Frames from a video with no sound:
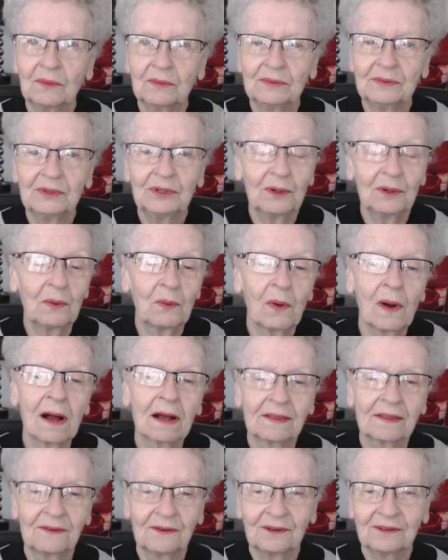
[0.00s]
do a
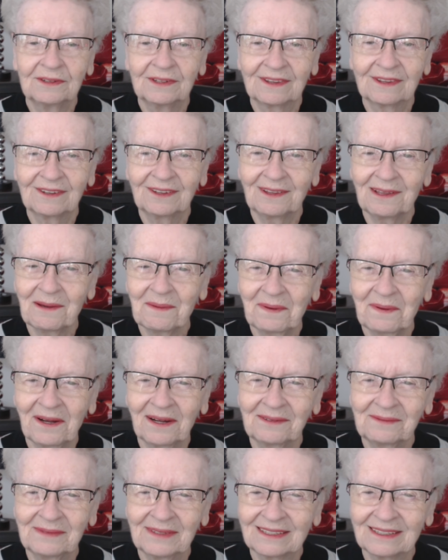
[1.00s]
walk through through the
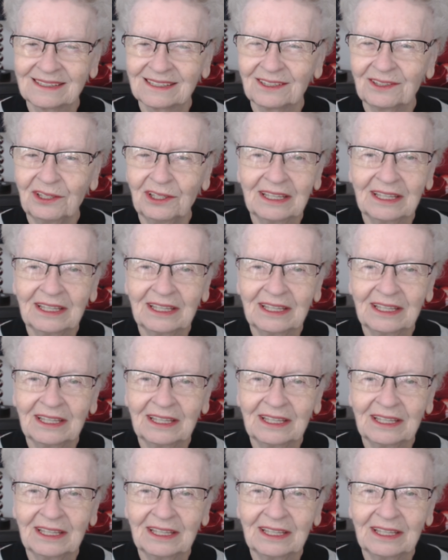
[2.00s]
apartment so you